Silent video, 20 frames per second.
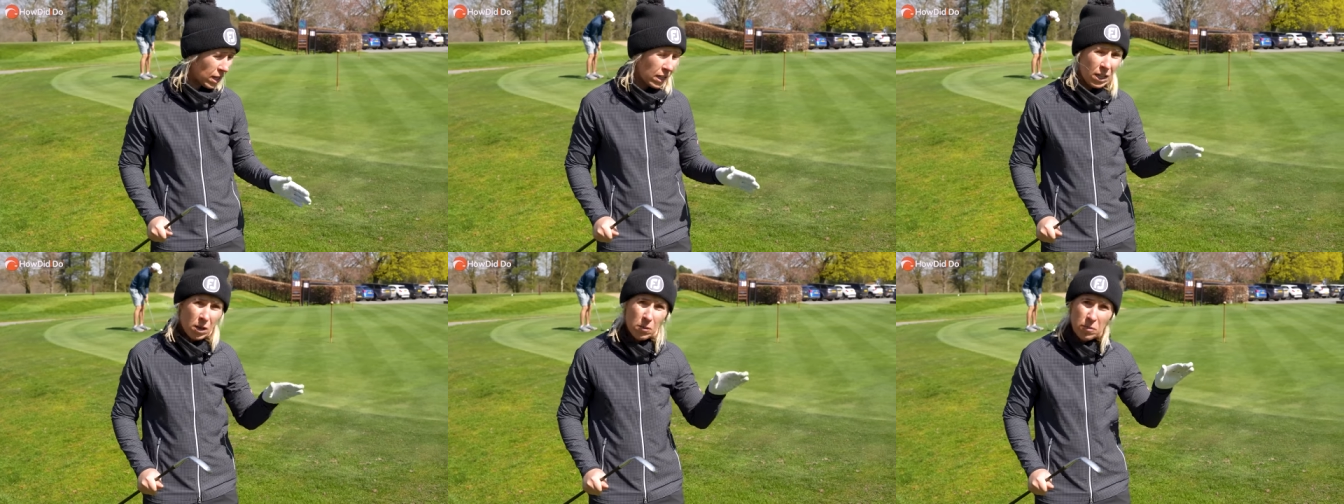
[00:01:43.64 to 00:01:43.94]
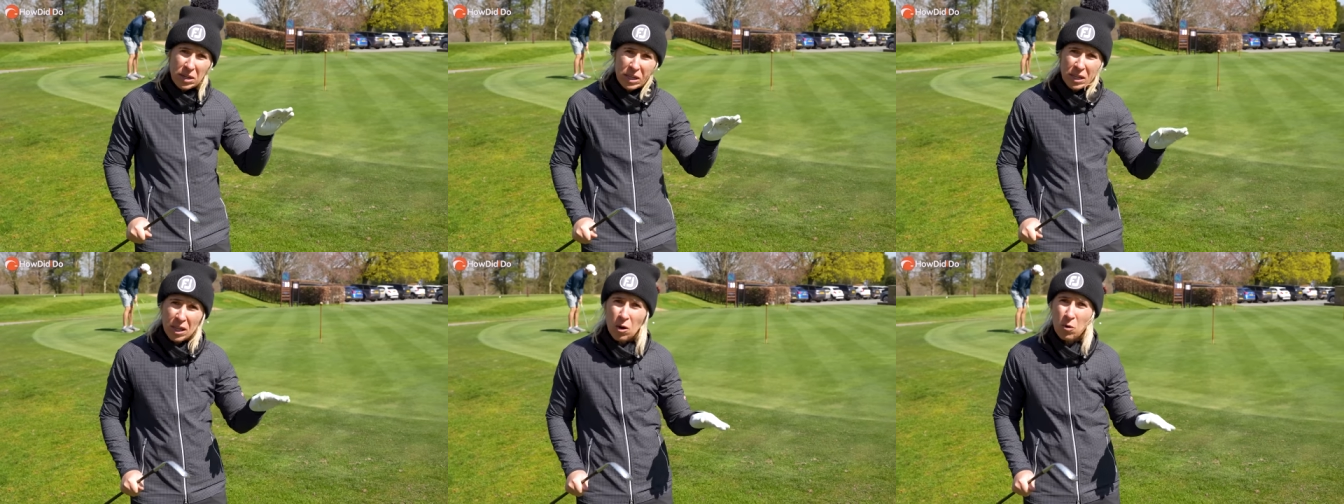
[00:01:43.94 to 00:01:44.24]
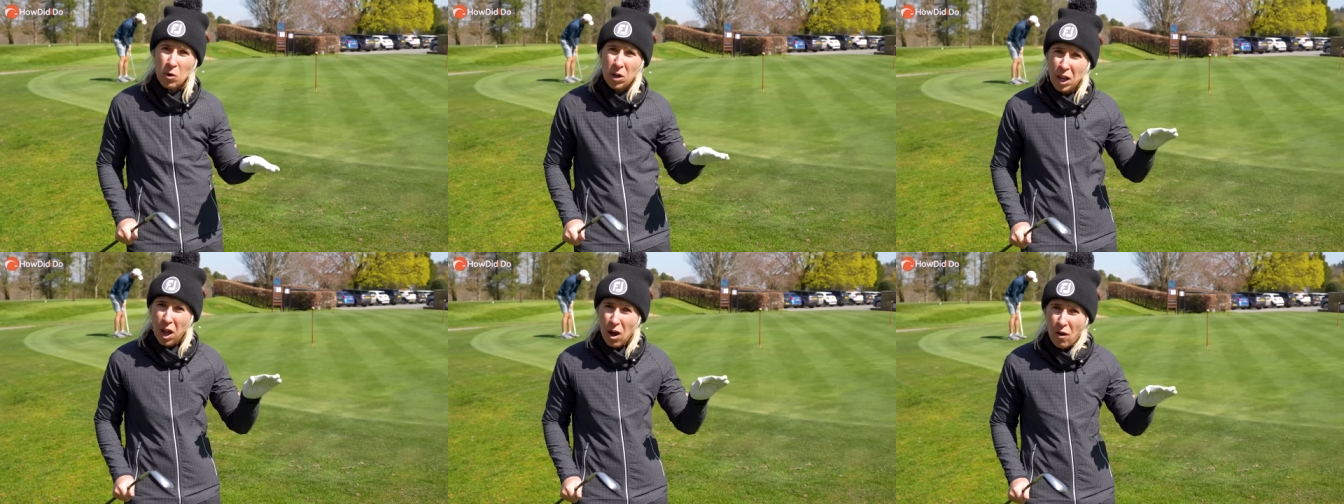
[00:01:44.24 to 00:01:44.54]
a little bit
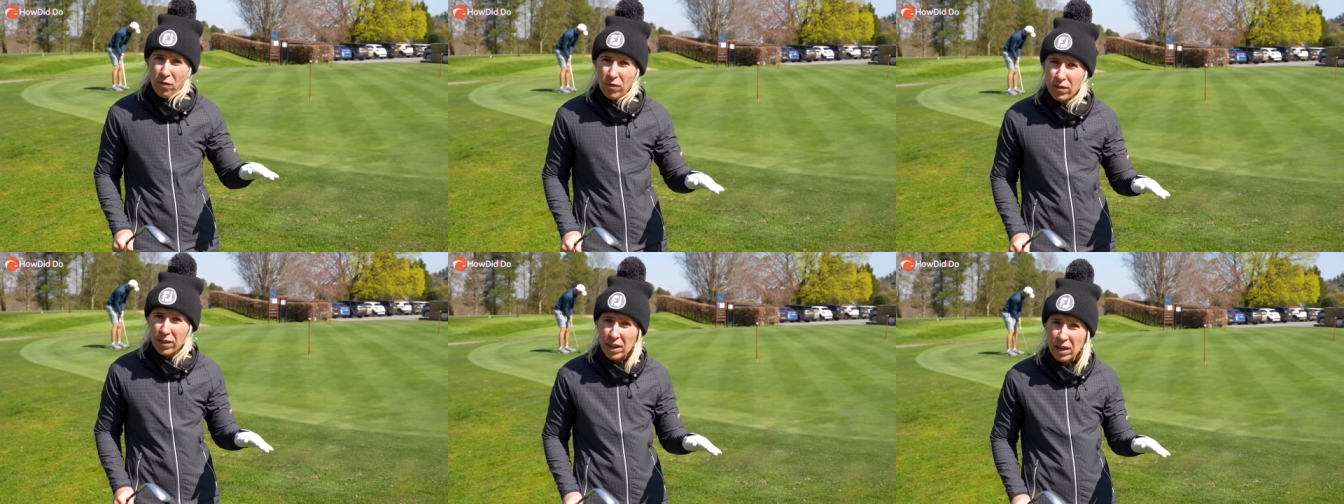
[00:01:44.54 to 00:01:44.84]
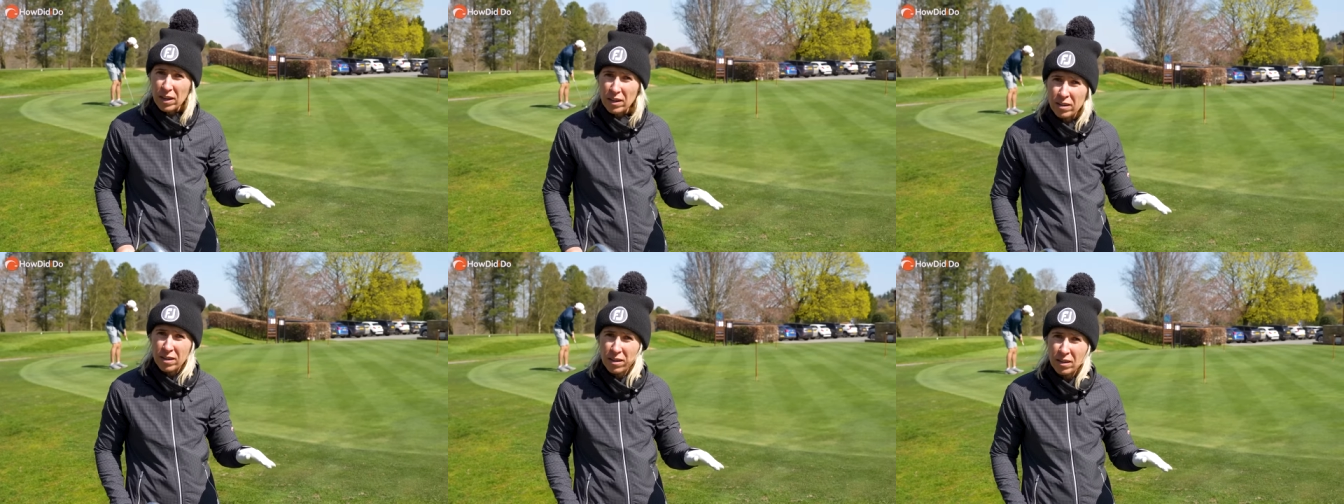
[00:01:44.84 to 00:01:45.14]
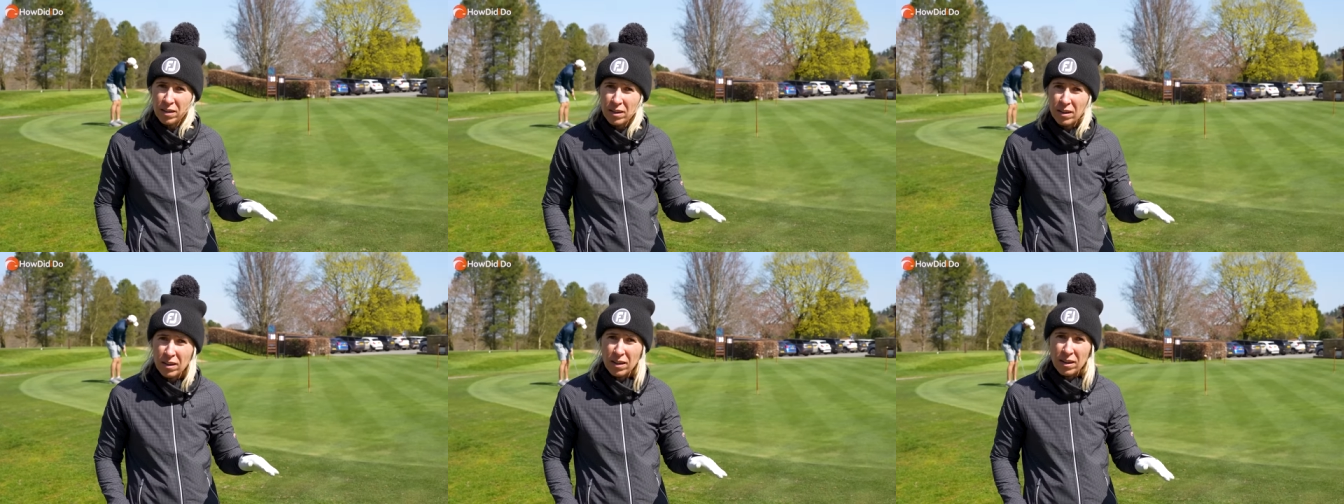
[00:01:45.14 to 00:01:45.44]
lower lofted.
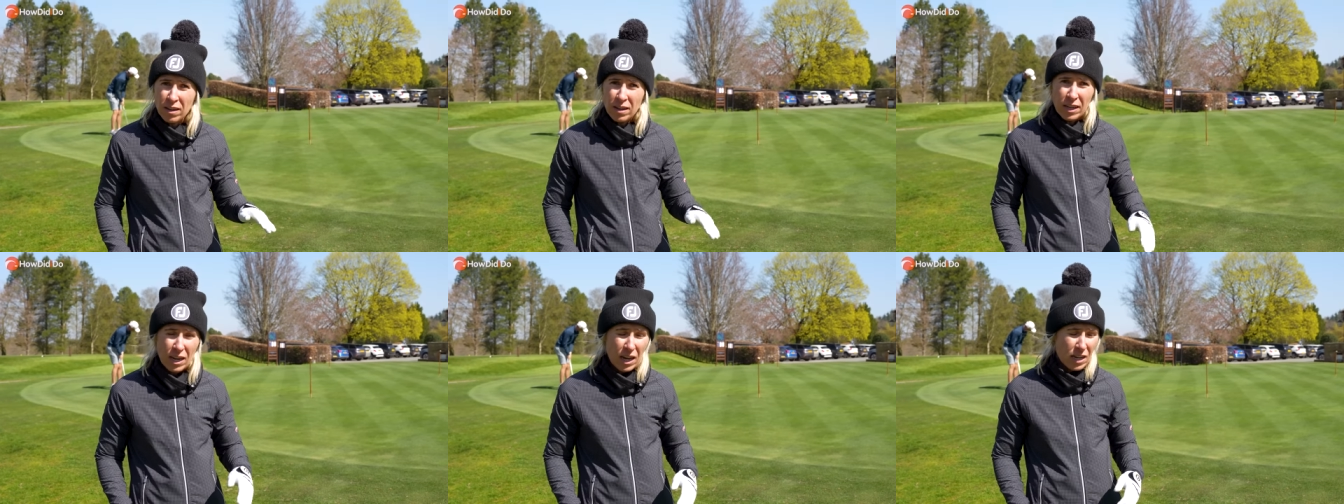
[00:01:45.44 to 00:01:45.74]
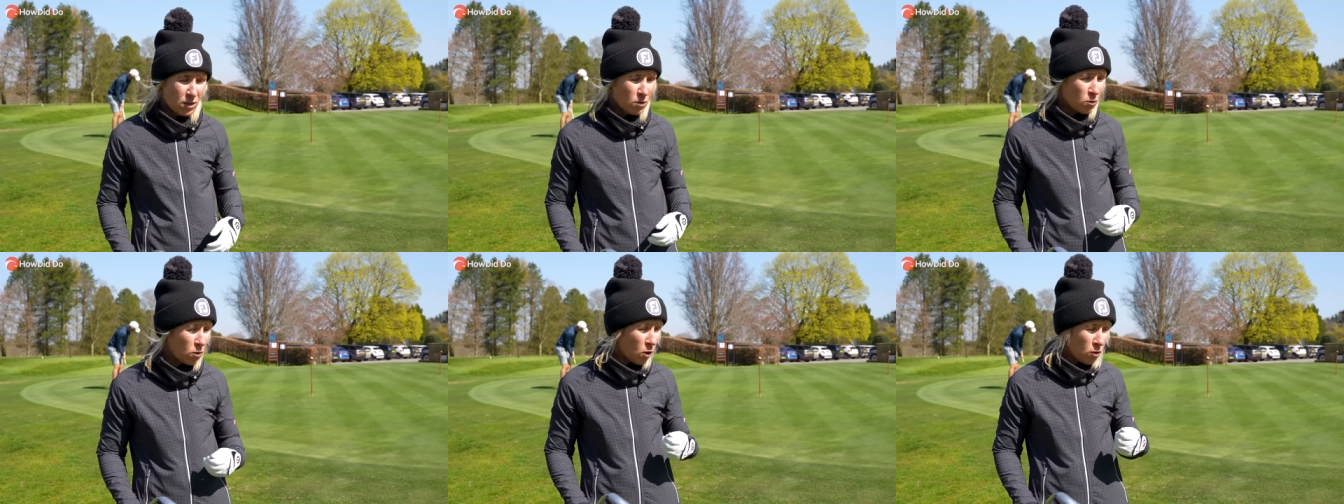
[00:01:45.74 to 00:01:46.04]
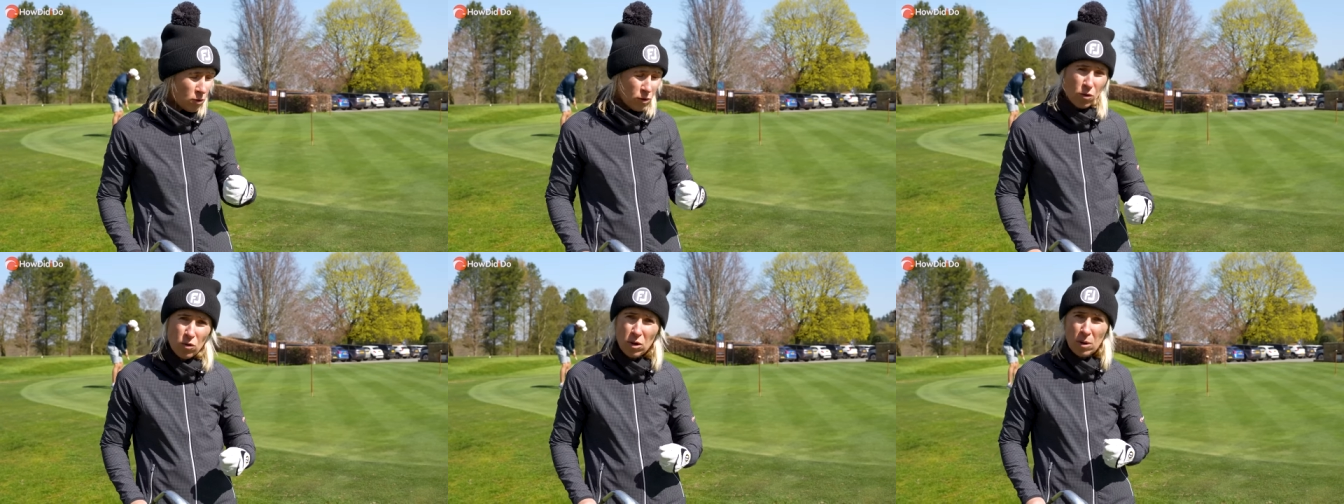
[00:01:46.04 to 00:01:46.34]
Okay, so
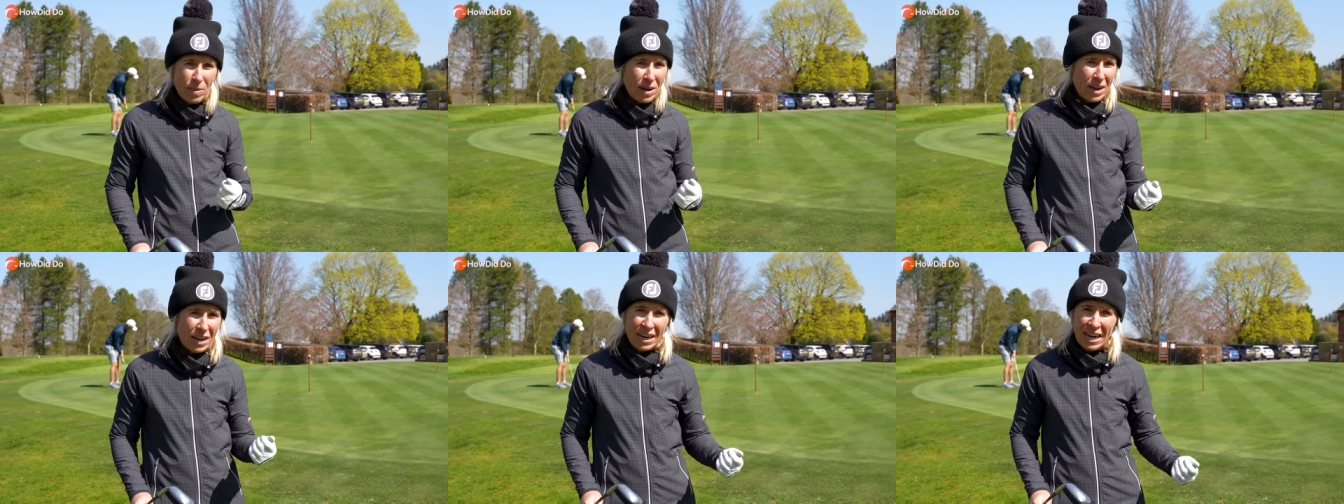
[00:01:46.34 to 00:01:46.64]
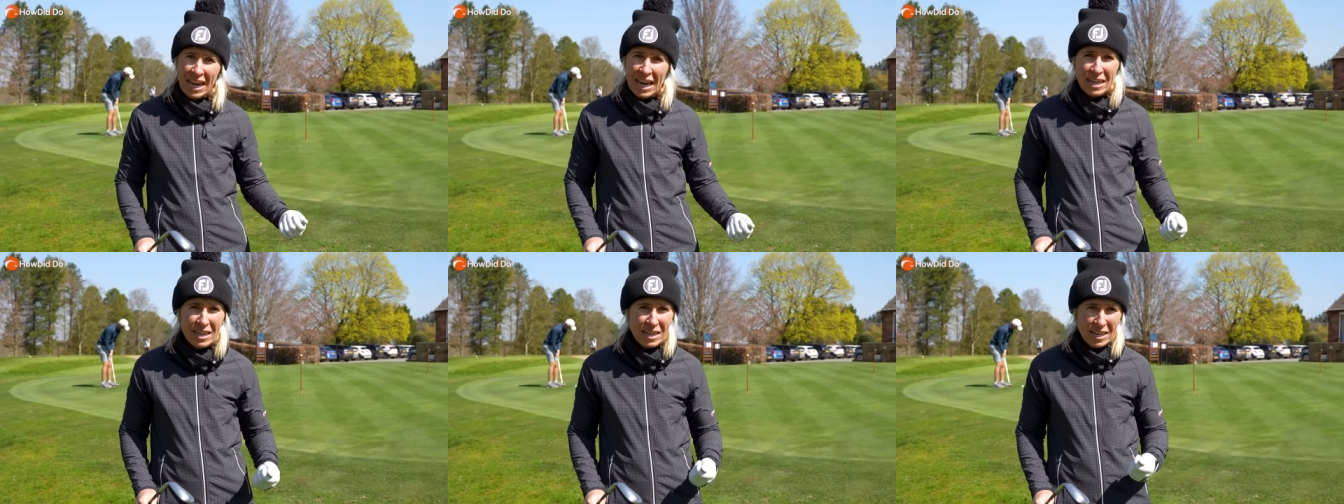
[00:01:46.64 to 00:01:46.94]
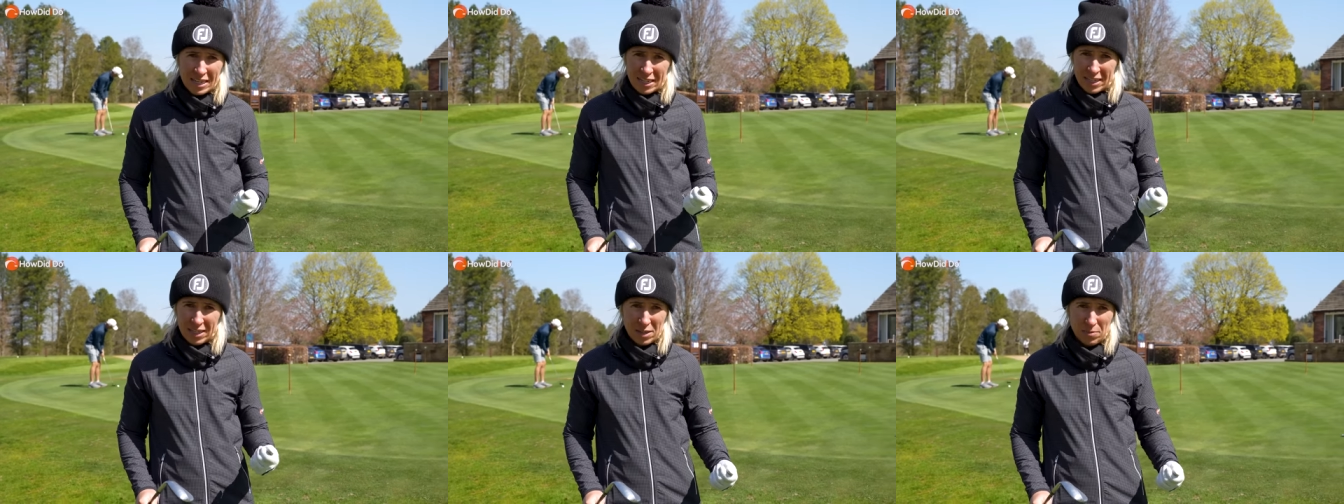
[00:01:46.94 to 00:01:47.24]
it's all about
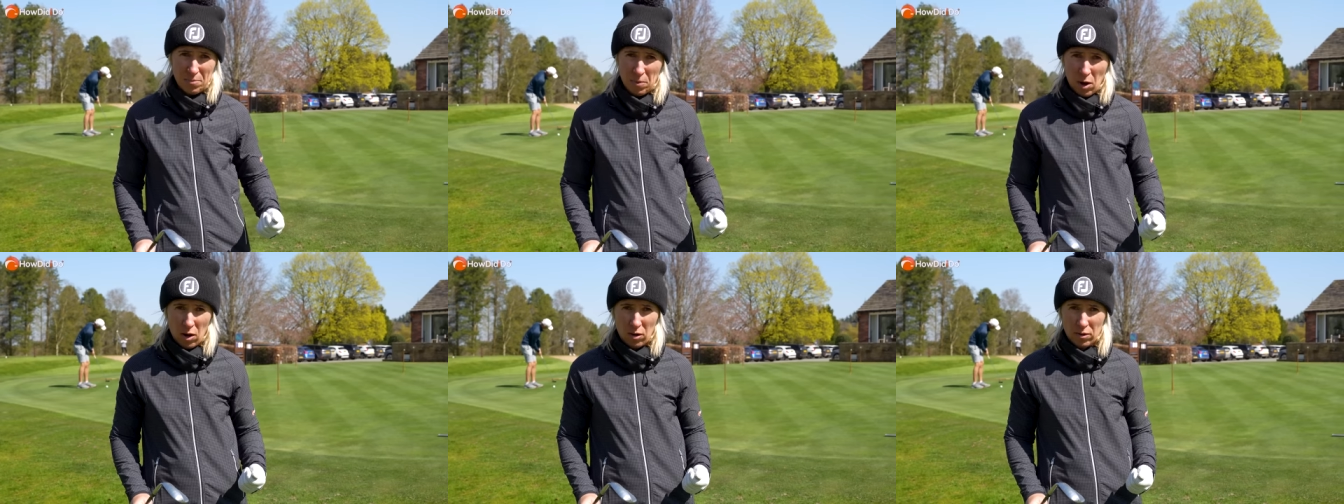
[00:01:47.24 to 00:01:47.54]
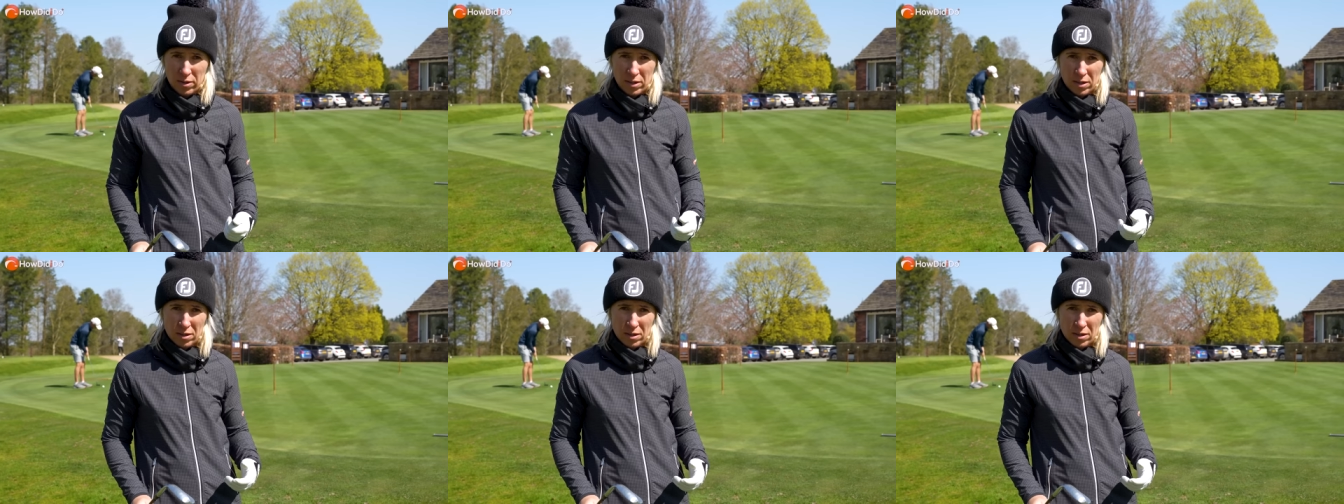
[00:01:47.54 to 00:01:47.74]
landing spots.